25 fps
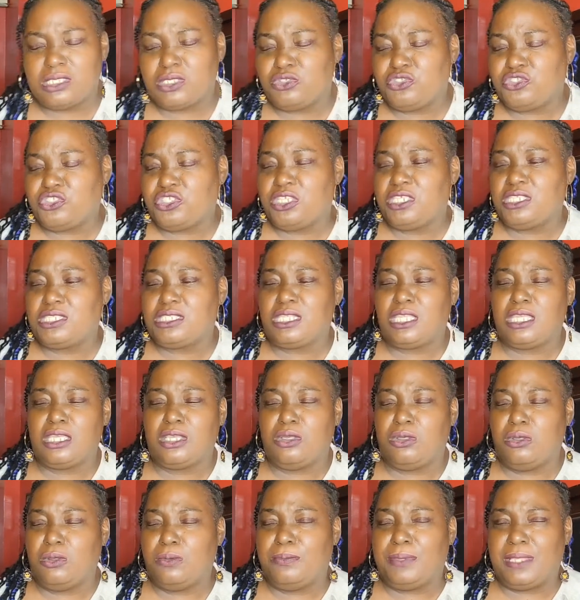So she's
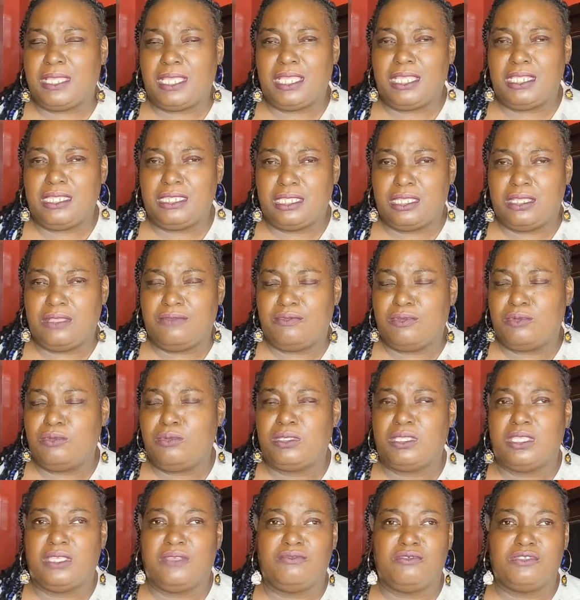like, oh, bye, love,
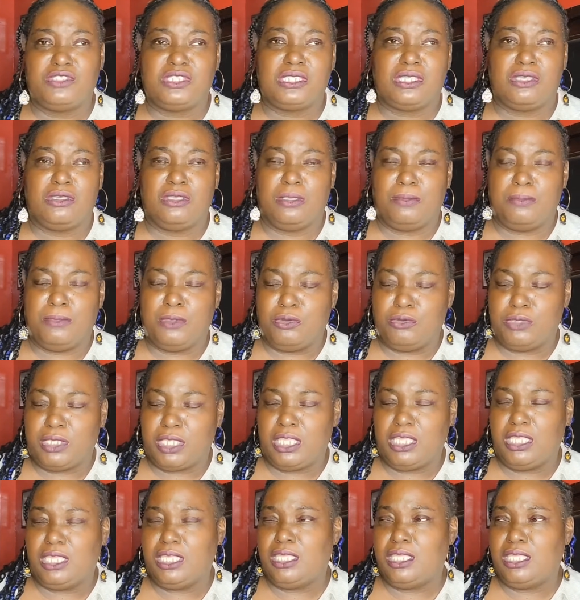or whatever. Tell him
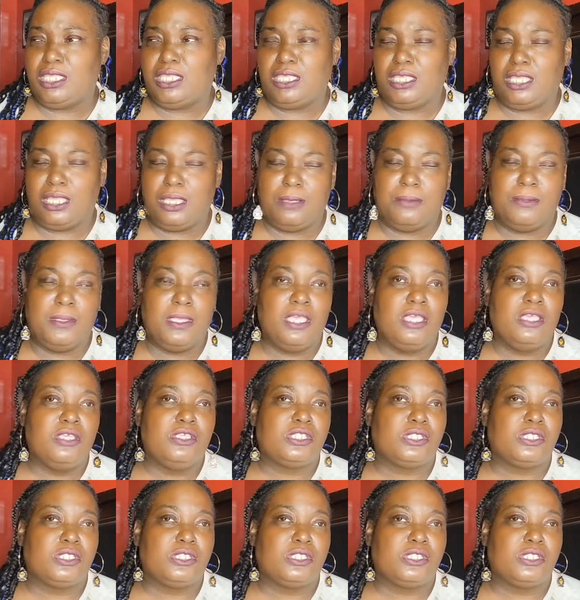okay and hang up.